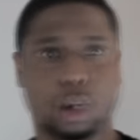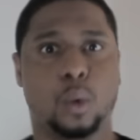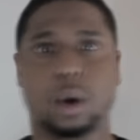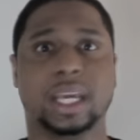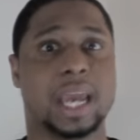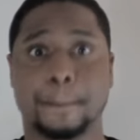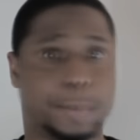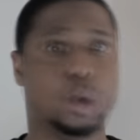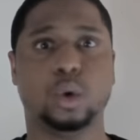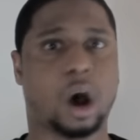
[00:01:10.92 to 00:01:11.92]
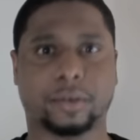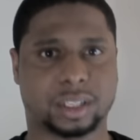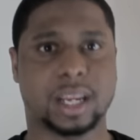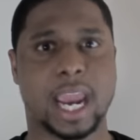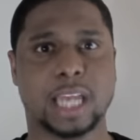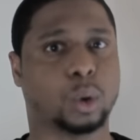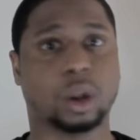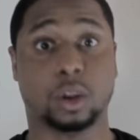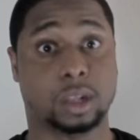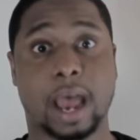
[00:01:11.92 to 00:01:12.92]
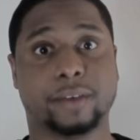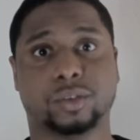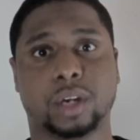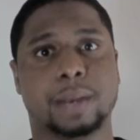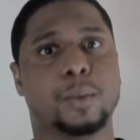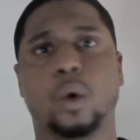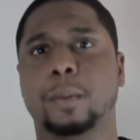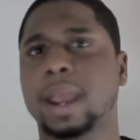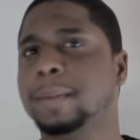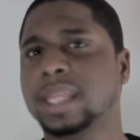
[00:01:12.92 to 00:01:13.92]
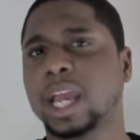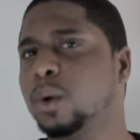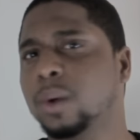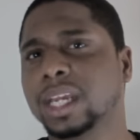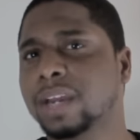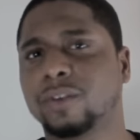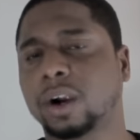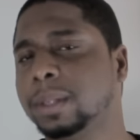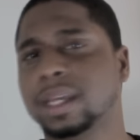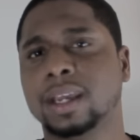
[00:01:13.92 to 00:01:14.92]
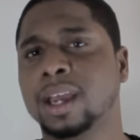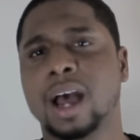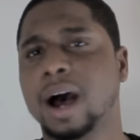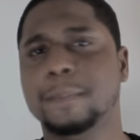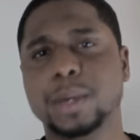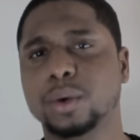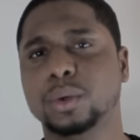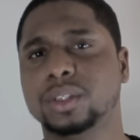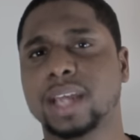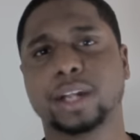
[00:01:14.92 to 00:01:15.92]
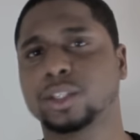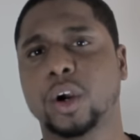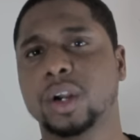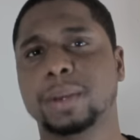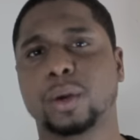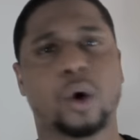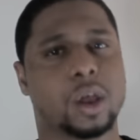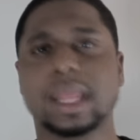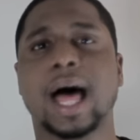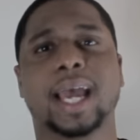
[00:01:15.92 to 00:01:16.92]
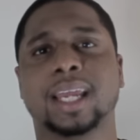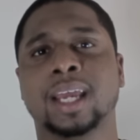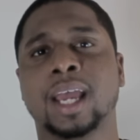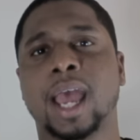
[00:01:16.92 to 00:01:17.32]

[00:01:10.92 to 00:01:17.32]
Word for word: don't want to get booed off stage while on live stream, or maybe they don't want to get verbally abused at a tournament or online.